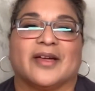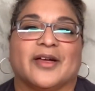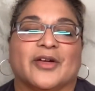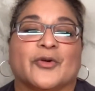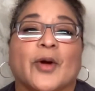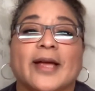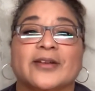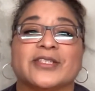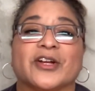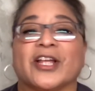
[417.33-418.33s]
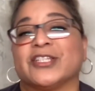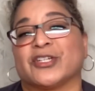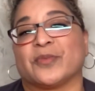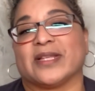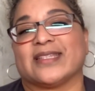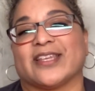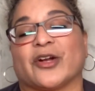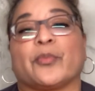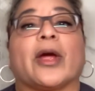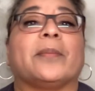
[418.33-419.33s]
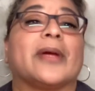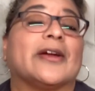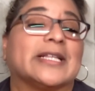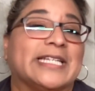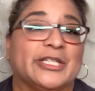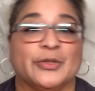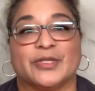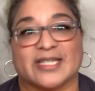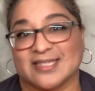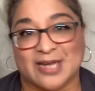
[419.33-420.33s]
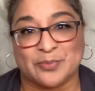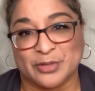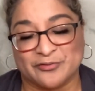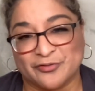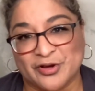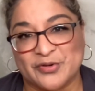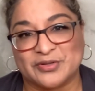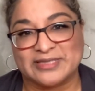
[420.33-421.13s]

Cryos are instruments that are primarily used to stop blood flow.